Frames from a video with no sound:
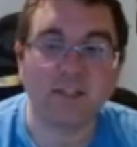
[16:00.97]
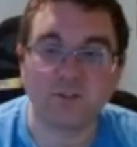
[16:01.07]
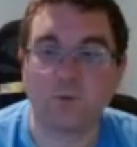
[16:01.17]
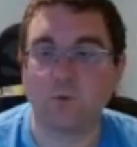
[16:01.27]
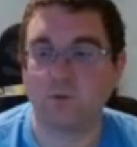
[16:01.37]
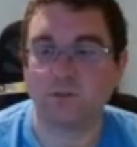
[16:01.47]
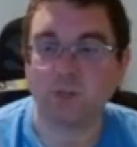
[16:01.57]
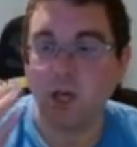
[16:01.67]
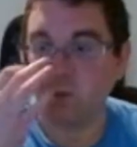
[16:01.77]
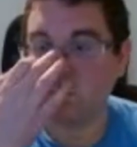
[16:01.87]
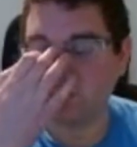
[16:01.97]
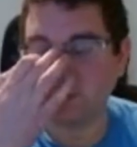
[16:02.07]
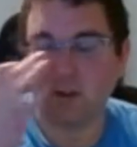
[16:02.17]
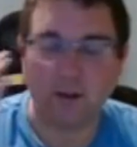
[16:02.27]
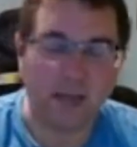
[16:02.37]
stores will
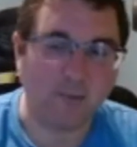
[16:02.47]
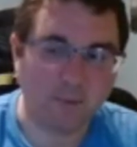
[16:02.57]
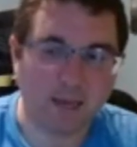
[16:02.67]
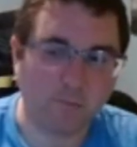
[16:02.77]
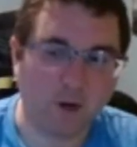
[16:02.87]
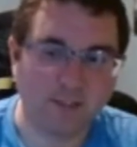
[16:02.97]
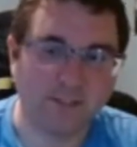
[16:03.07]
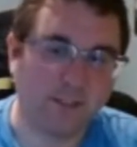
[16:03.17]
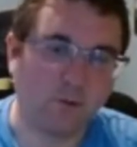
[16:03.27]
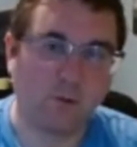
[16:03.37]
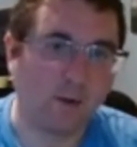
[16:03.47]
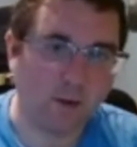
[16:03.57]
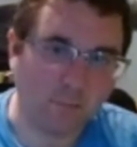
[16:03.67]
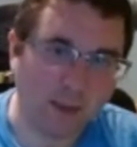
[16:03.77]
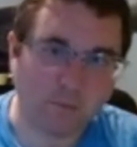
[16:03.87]
sell at MAPP pricing or
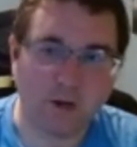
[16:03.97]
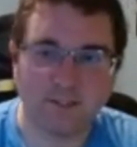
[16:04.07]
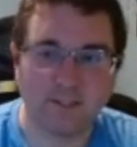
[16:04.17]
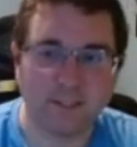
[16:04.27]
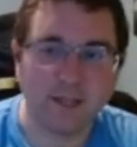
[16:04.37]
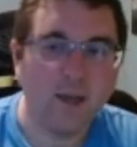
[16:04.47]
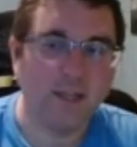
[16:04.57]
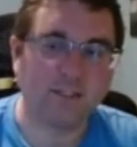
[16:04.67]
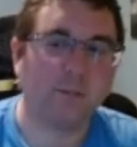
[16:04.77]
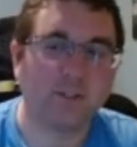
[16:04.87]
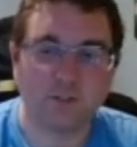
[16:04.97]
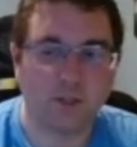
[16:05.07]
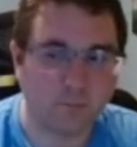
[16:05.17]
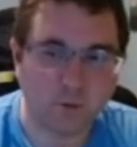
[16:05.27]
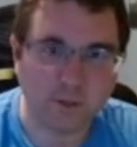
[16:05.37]
around MAPP pricing, especially
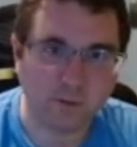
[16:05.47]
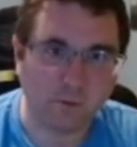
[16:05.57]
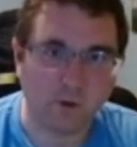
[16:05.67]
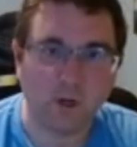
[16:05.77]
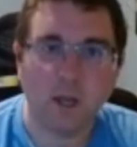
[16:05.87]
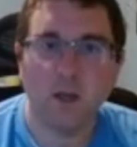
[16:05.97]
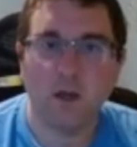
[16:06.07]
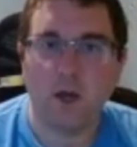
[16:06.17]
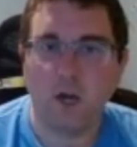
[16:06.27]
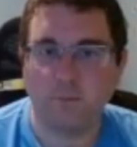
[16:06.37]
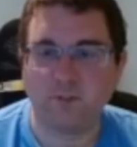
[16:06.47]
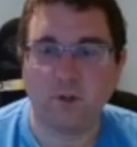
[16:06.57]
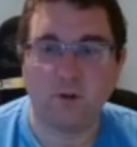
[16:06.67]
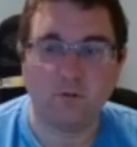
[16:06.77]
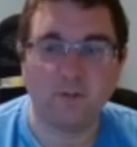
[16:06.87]
on pre-order.
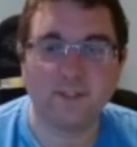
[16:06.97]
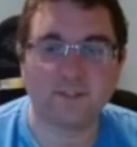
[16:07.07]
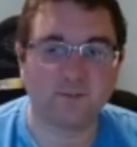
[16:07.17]
So let's